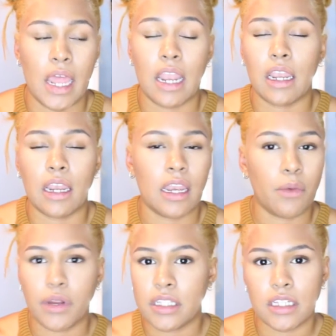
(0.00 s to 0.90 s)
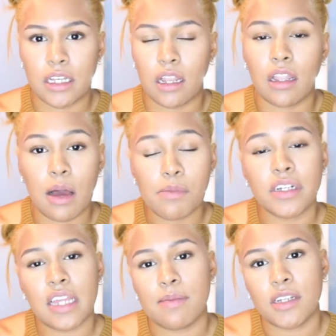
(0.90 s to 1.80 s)
and it would have did a lot
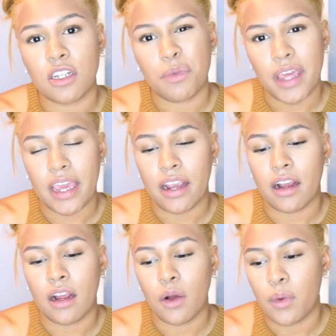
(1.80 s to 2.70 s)
more damage on my hair